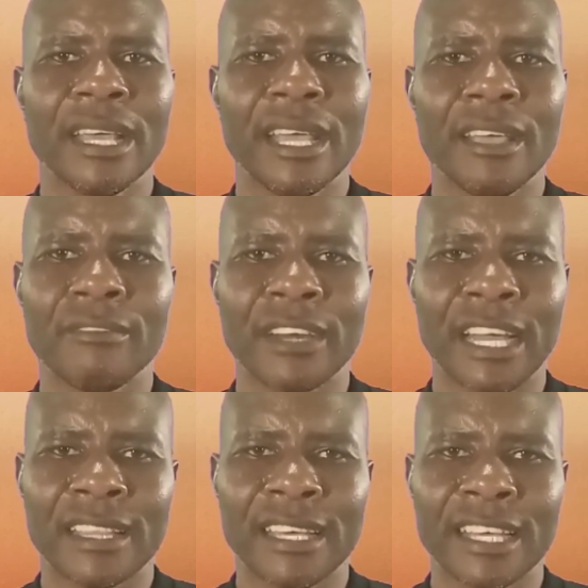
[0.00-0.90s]
Every
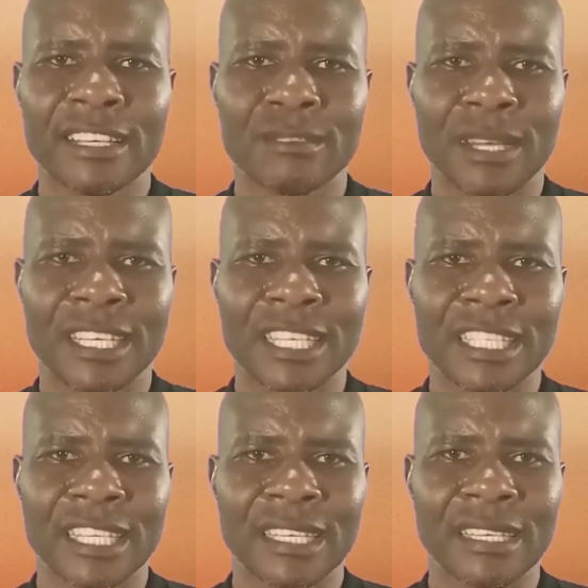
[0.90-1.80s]
other
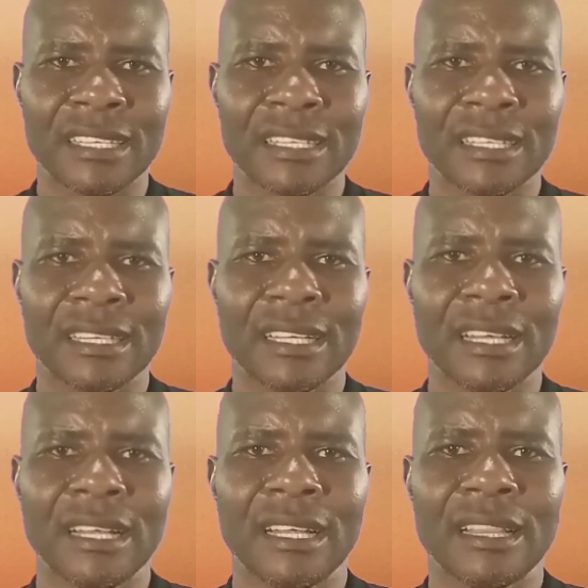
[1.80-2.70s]
explanation
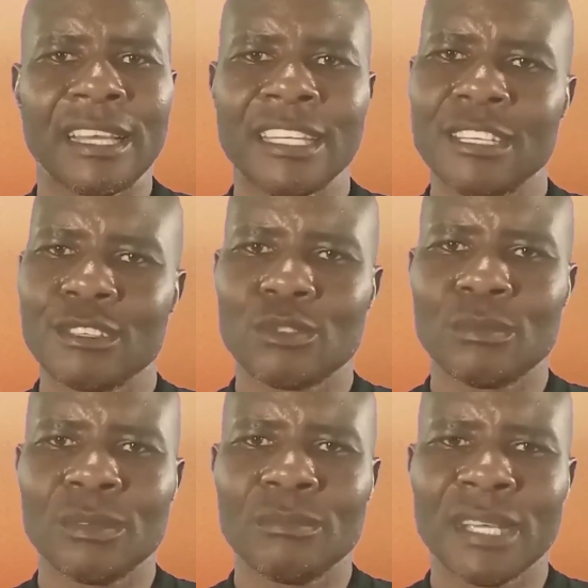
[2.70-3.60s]
that is to
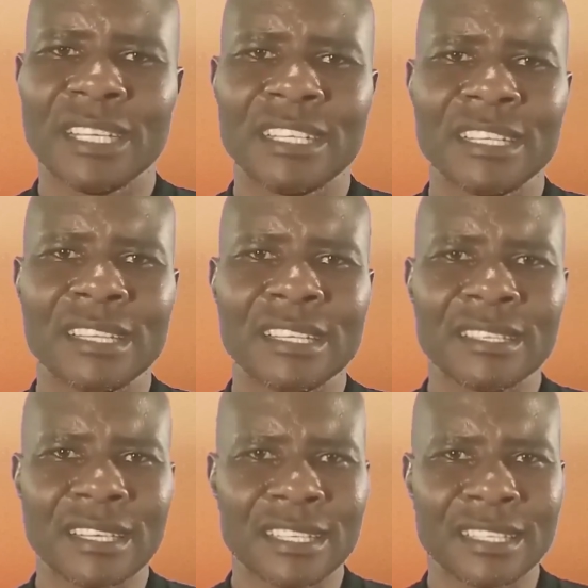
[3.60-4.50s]
be made in this
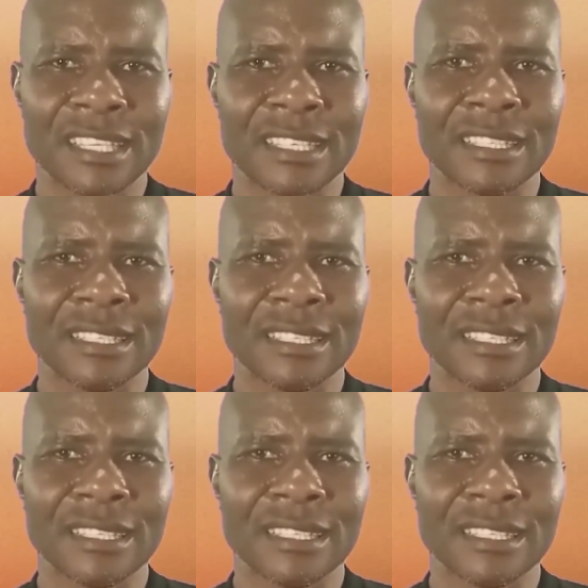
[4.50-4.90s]
research